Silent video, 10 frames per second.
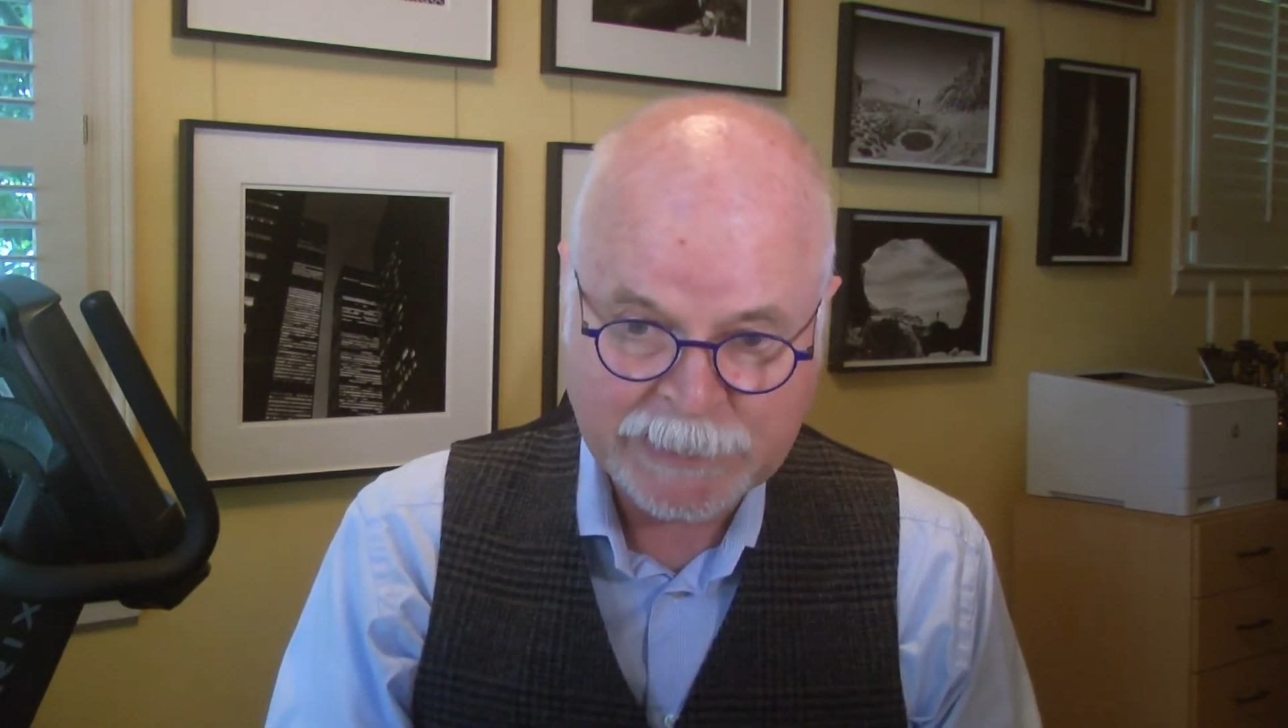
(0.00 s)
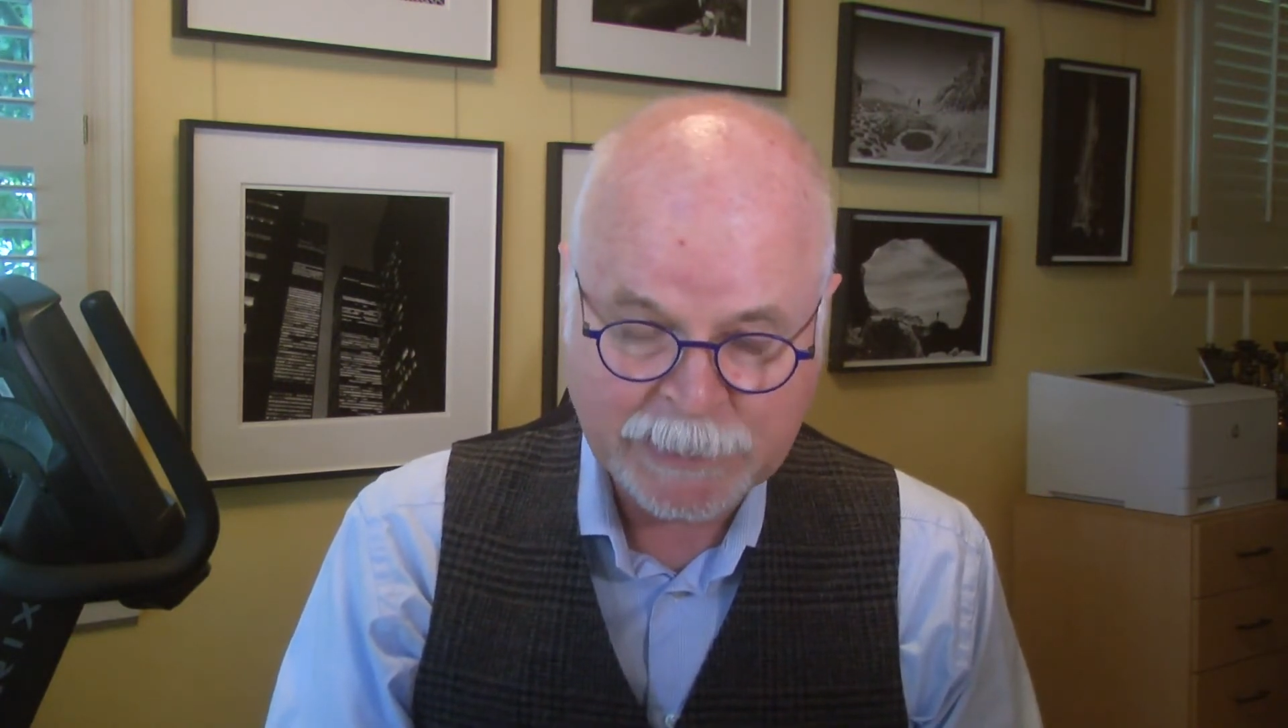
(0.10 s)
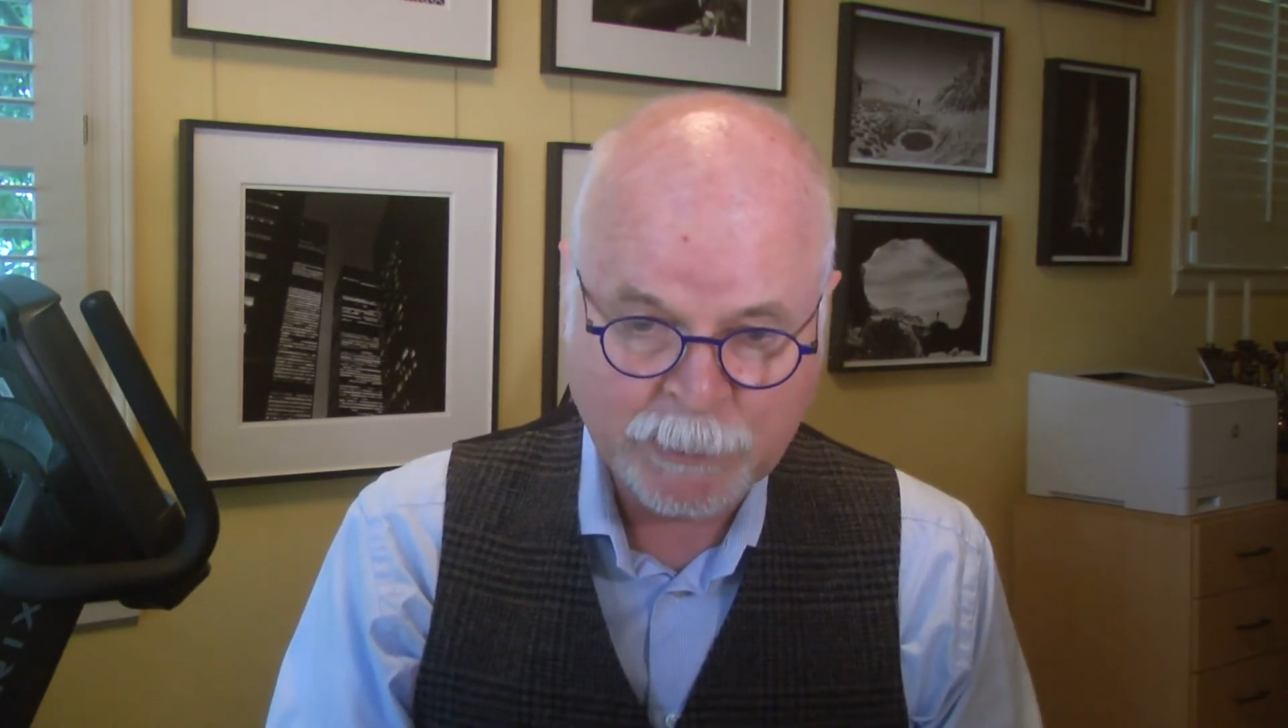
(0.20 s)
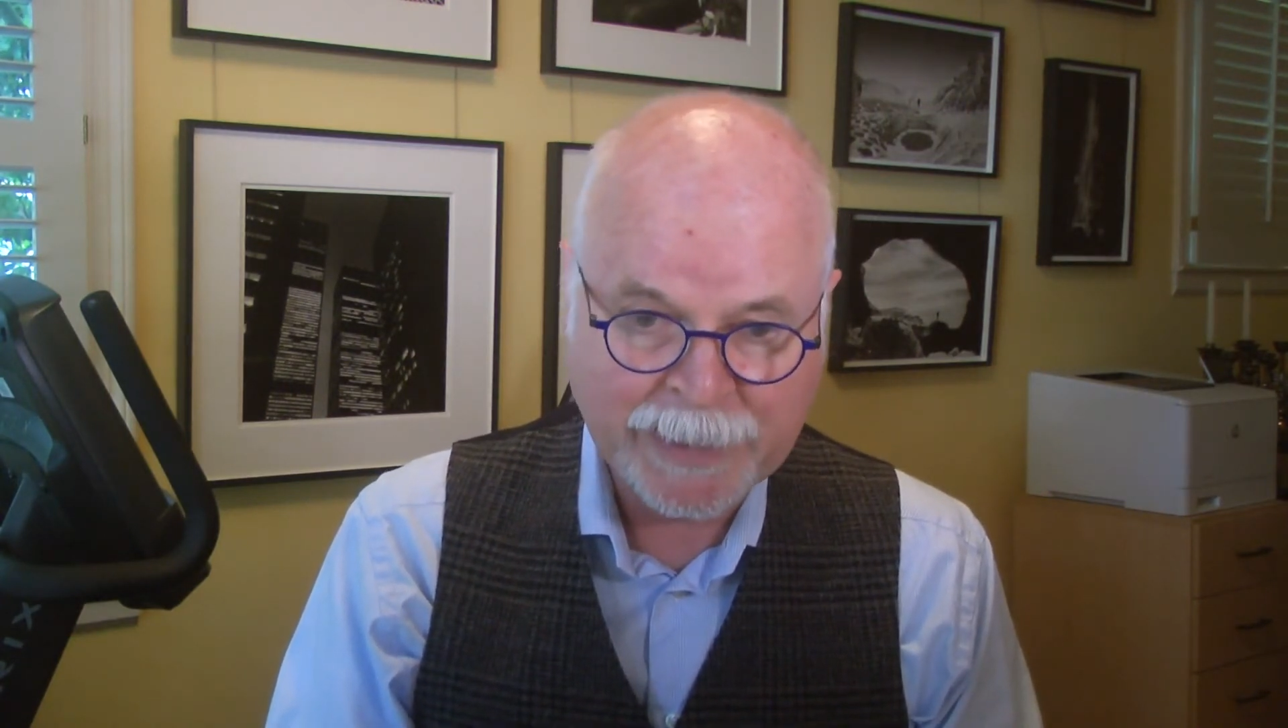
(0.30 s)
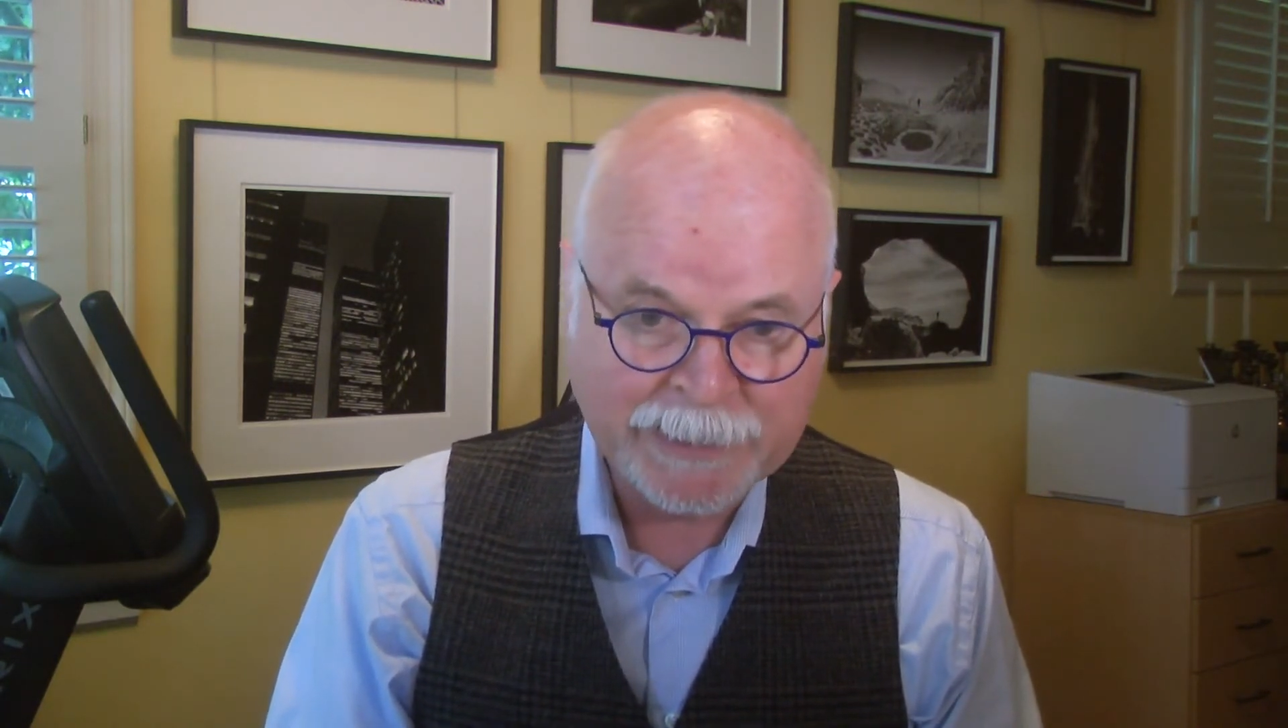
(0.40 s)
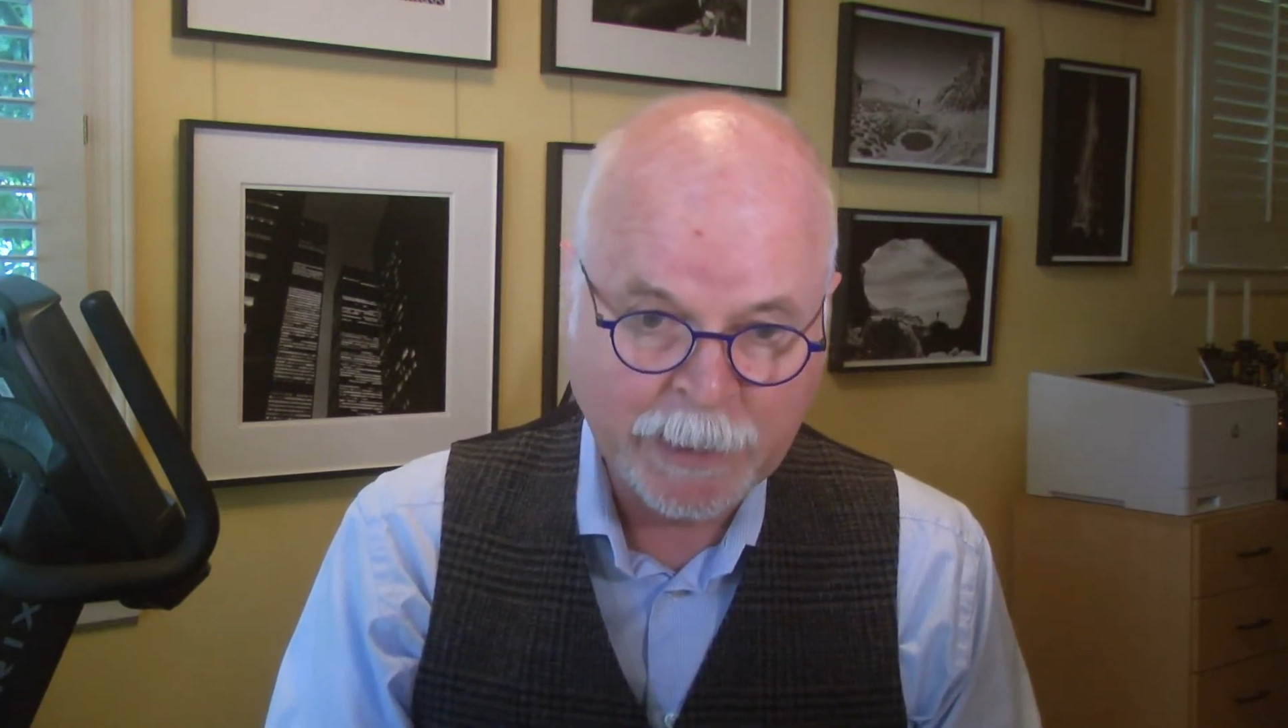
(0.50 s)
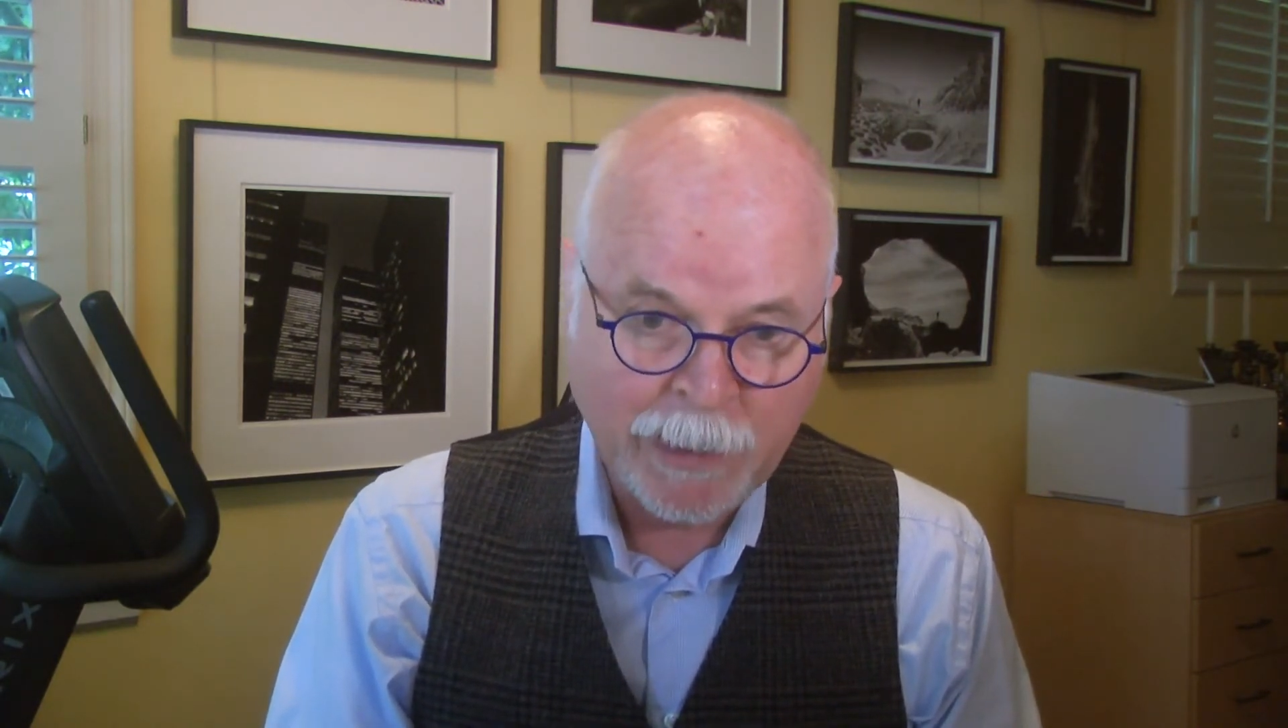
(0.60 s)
to create an